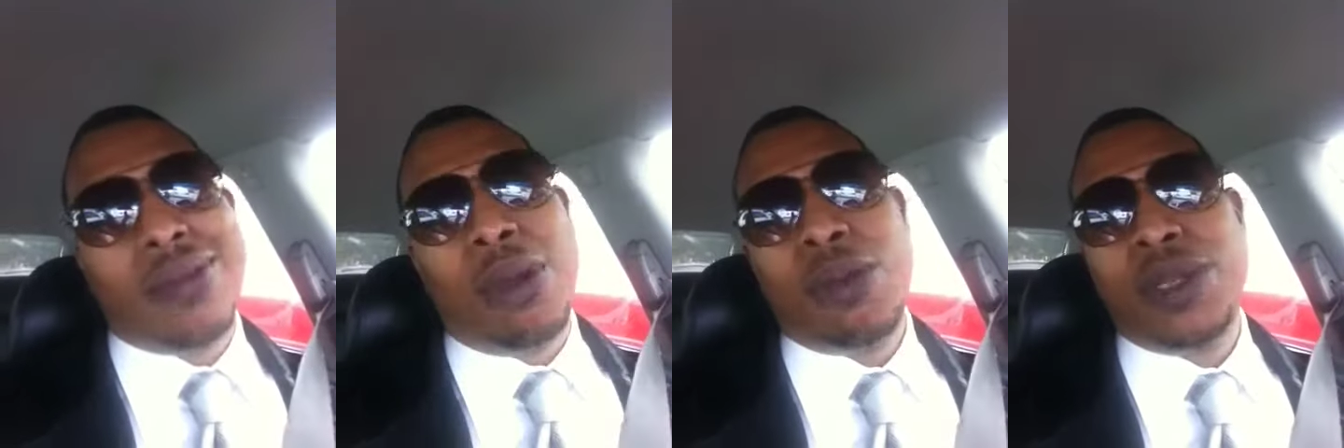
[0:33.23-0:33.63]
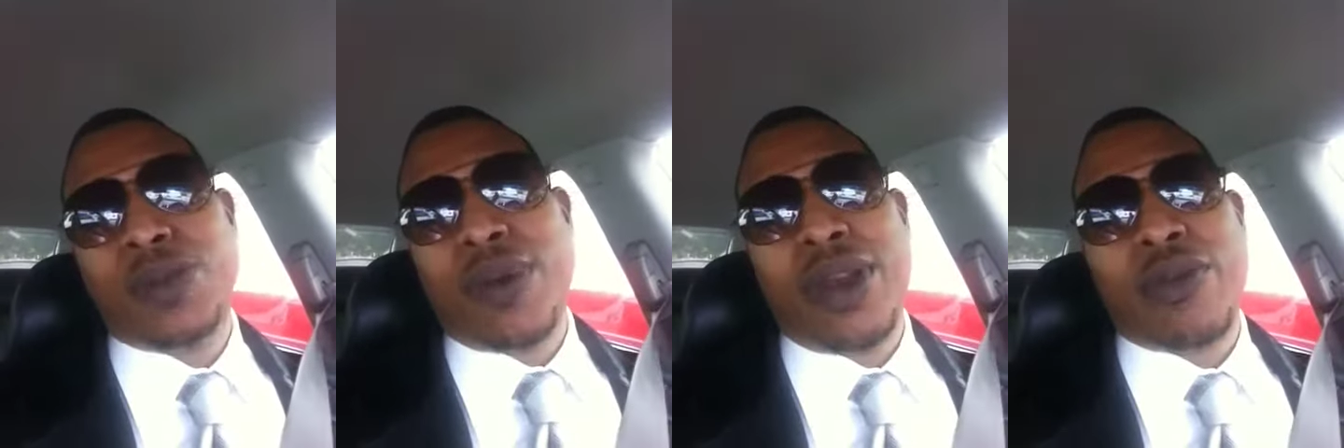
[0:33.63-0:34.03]
People be
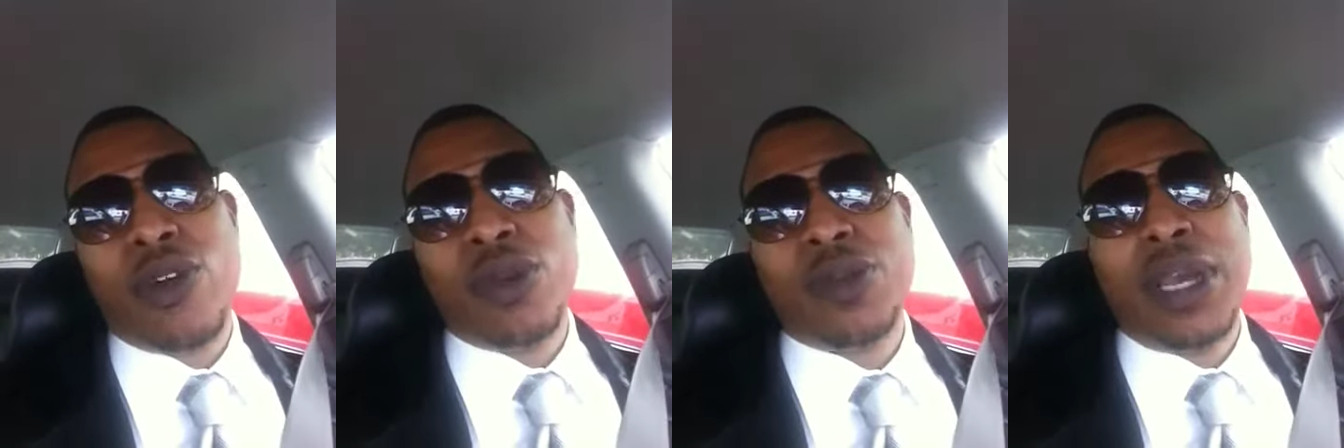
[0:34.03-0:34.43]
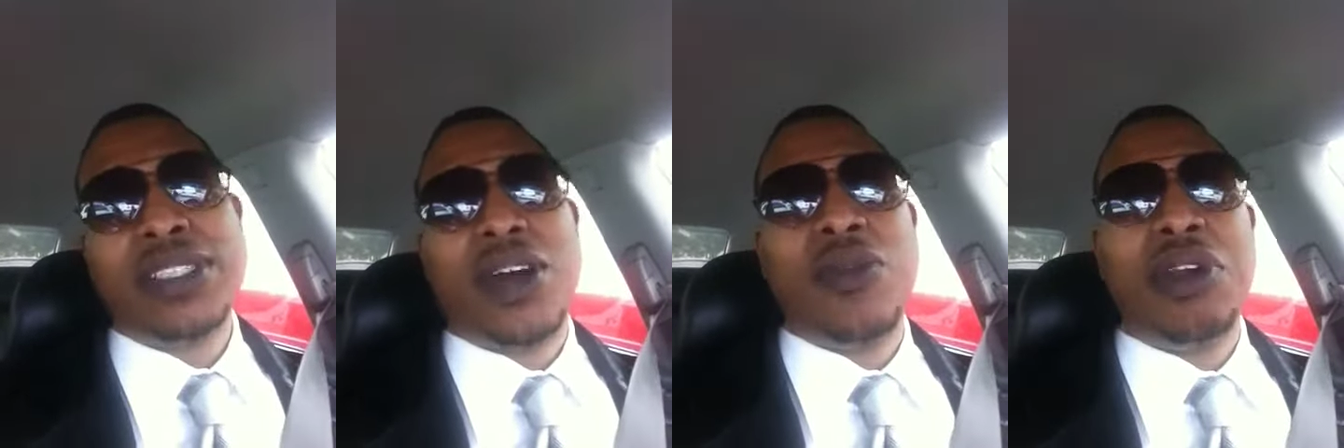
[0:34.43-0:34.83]
spreading rumors
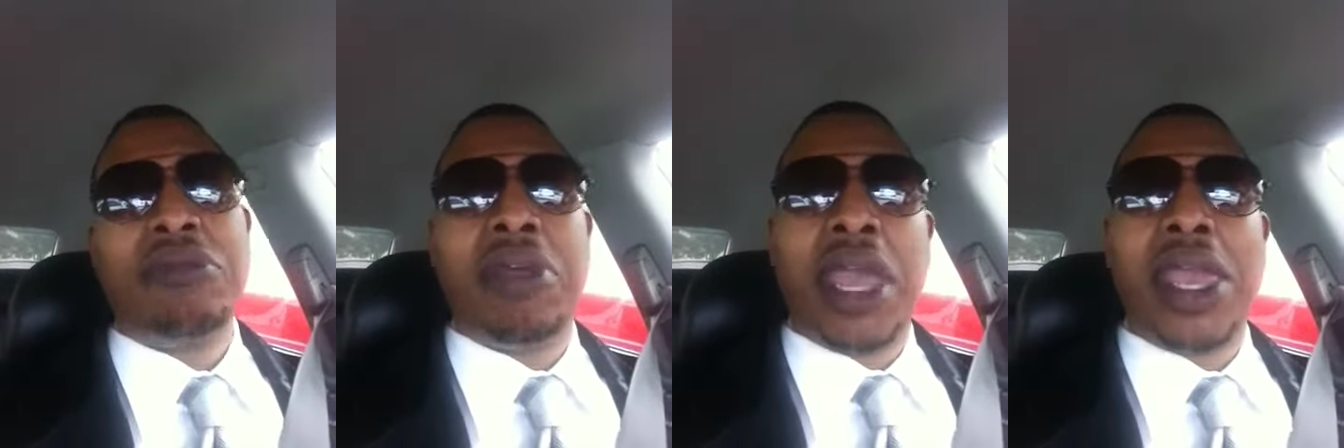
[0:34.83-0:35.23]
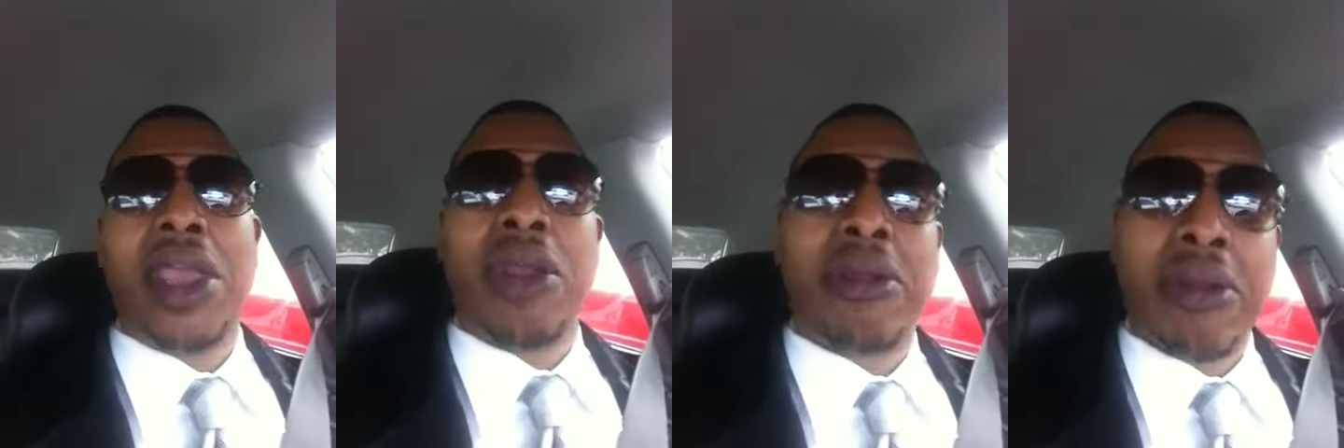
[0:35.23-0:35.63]
based off what they
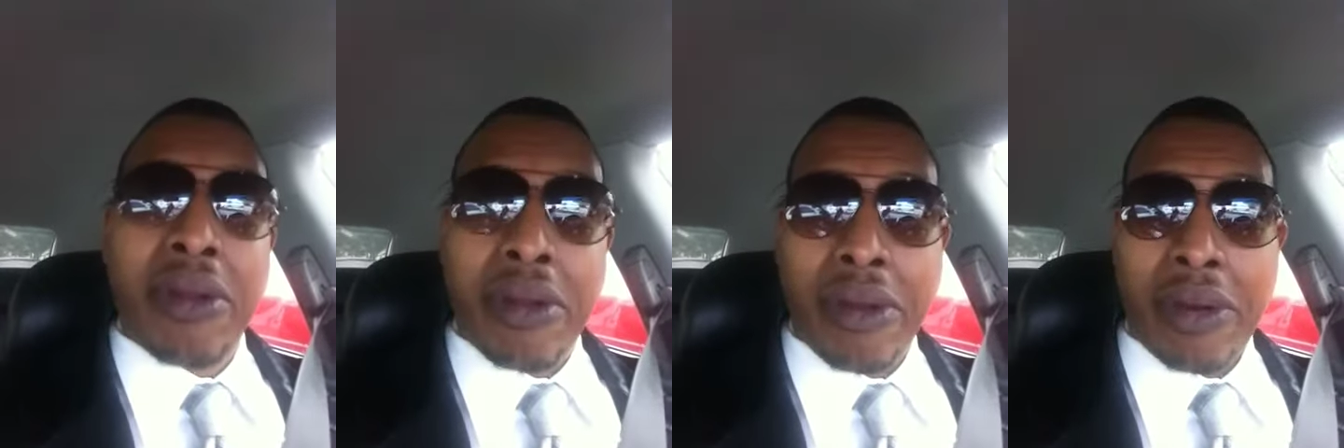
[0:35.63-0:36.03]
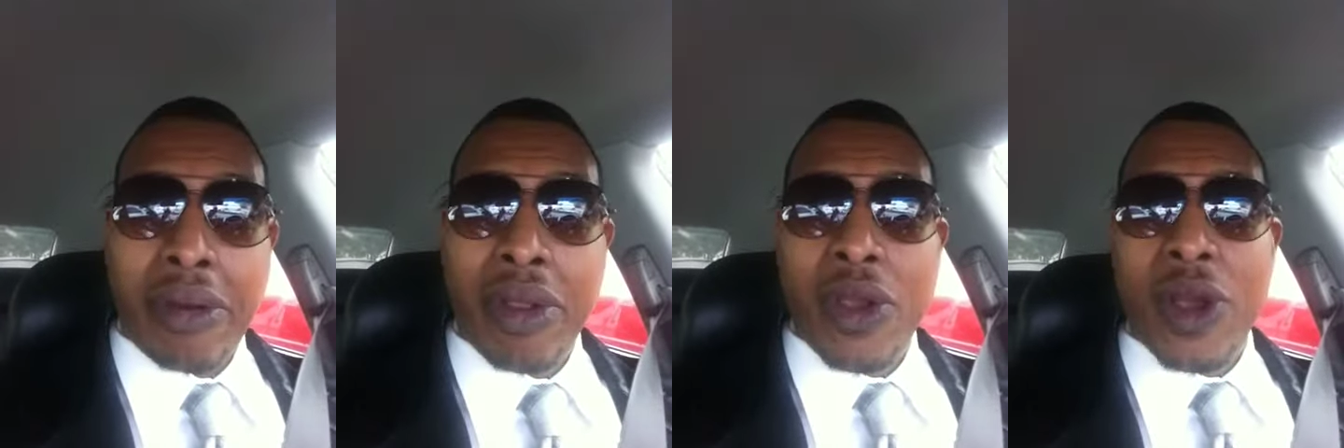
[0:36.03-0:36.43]

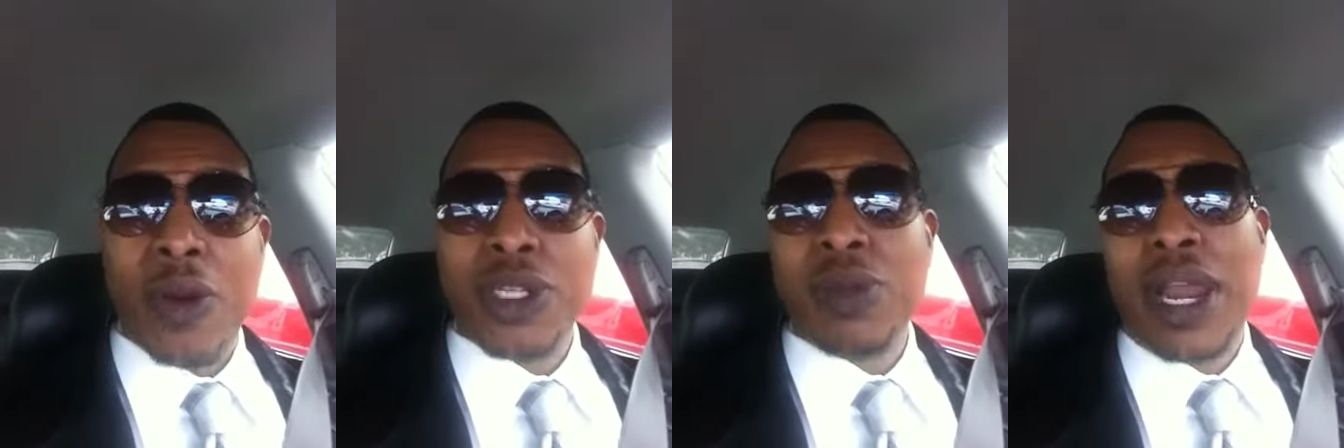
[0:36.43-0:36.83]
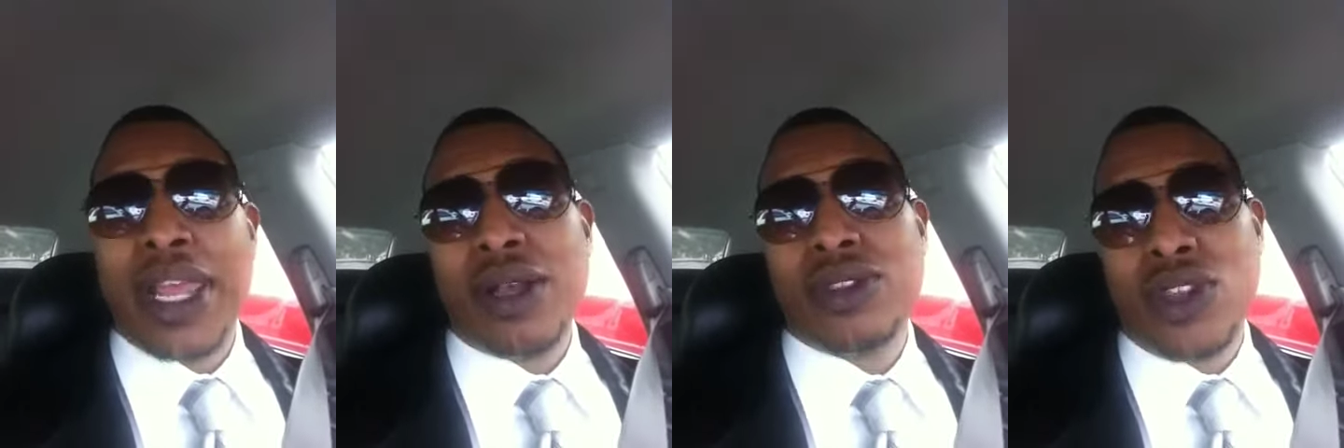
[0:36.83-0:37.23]
heard or what
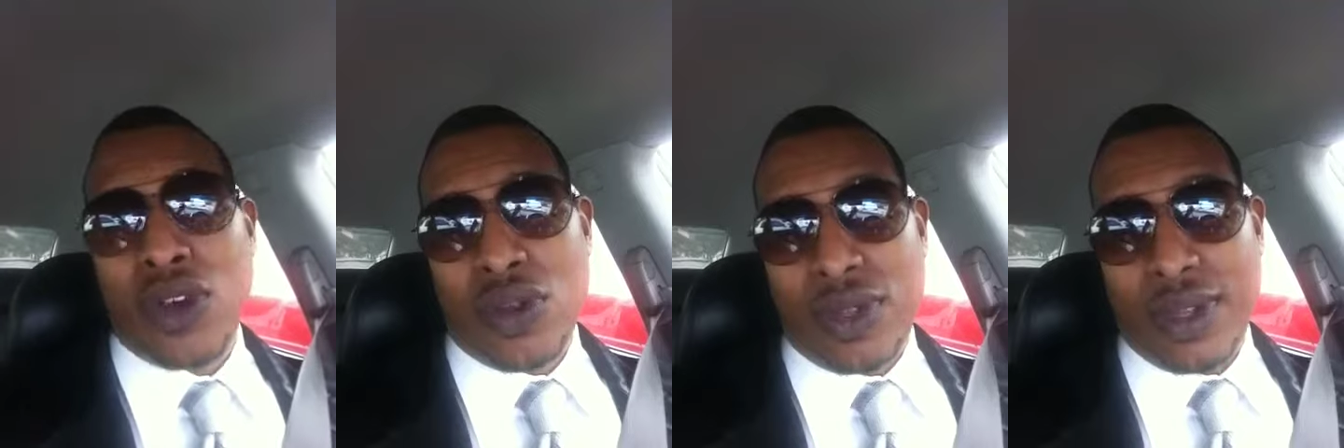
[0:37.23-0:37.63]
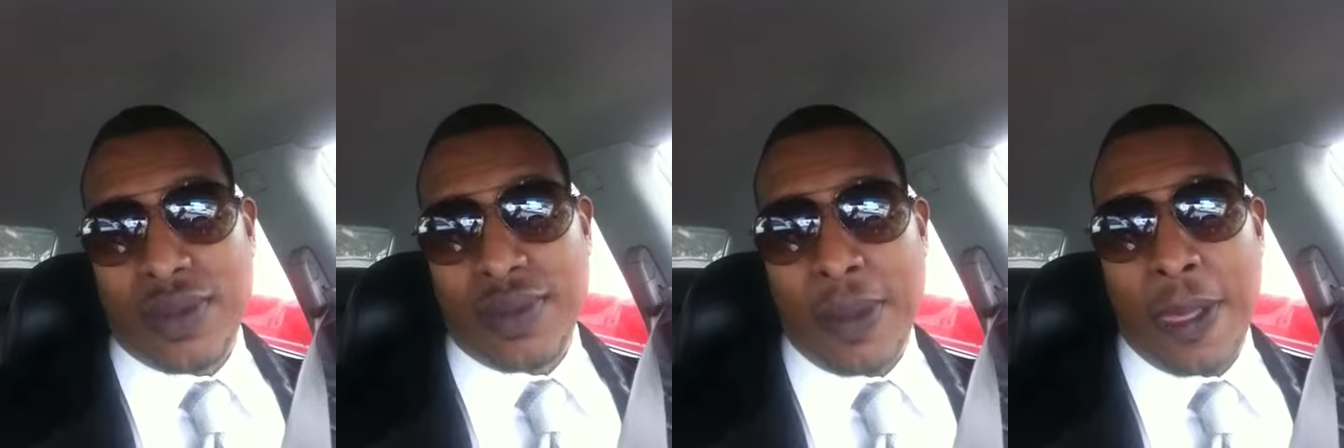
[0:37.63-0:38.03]
somebody else told them.